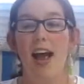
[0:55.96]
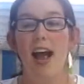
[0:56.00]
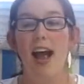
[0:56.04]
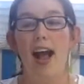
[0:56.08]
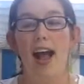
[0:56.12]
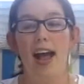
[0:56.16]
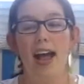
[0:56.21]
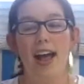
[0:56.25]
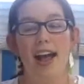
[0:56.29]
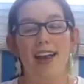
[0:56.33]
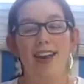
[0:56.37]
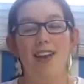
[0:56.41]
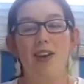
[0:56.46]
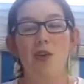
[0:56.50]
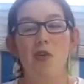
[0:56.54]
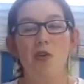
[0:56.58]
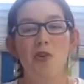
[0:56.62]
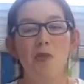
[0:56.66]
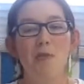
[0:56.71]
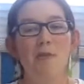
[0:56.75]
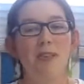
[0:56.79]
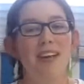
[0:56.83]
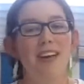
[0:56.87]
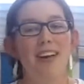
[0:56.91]
And
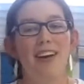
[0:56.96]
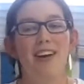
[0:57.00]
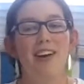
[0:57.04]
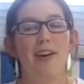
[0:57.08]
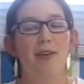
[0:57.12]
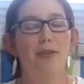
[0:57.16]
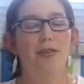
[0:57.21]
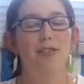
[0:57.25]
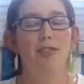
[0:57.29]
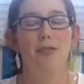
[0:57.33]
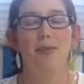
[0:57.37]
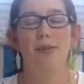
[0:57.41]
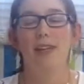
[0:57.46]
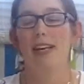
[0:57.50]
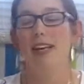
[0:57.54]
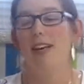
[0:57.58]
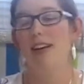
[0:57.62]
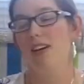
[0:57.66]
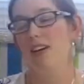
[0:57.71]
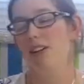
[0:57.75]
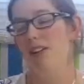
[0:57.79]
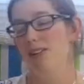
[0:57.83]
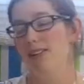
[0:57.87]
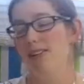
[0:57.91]
normally it would just be like,
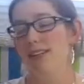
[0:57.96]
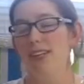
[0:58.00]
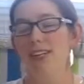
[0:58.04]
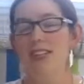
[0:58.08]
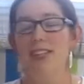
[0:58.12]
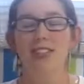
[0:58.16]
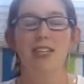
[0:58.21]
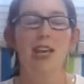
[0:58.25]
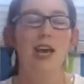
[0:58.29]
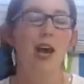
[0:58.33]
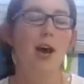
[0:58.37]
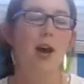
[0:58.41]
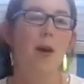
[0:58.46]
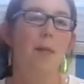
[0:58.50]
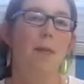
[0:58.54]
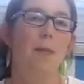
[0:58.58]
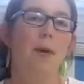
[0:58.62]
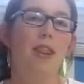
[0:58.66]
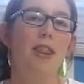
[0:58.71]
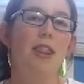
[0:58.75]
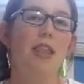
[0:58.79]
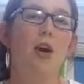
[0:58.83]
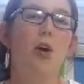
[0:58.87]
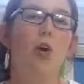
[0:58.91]
oh, gross.
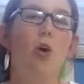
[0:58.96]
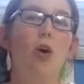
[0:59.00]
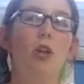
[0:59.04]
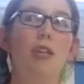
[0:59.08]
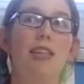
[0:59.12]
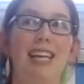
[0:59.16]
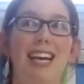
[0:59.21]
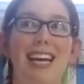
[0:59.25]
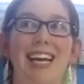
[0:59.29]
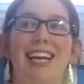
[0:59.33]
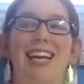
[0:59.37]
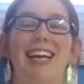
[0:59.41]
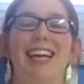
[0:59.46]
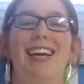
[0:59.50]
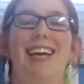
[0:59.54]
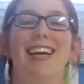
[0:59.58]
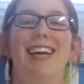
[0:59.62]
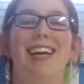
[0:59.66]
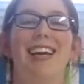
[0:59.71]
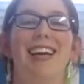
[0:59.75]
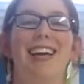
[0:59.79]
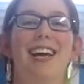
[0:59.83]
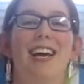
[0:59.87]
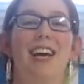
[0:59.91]
But the old lady
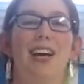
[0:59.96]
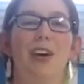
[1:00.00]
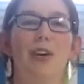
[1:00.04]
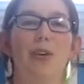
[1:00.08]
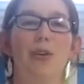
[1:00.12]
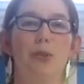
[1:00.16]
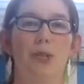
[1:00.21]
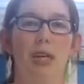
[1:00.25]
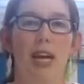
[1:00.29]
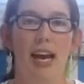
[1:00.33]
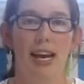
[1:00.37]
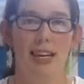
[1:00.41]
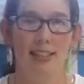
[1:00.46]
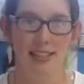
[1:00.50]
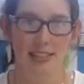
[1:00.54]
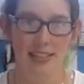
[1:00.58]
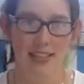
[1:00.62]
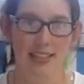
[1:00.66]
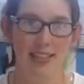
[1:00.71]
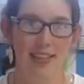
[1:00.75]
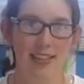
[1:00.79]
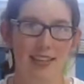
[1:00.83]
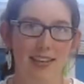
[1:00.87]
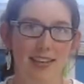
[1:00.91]

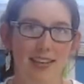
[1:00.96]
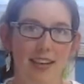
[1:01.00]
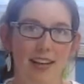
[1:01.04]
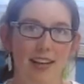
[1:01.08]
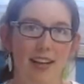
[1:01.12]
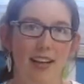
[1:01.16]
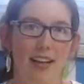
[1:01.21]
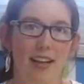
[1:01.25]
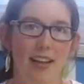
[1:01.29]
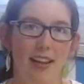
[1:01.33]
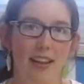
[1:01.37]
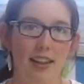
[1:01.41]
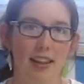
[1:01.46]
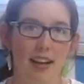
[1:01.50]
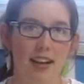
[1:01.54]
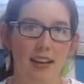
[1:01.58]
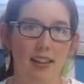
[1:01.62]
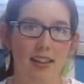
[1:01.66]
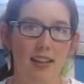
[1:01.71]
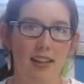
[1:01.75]
reacted like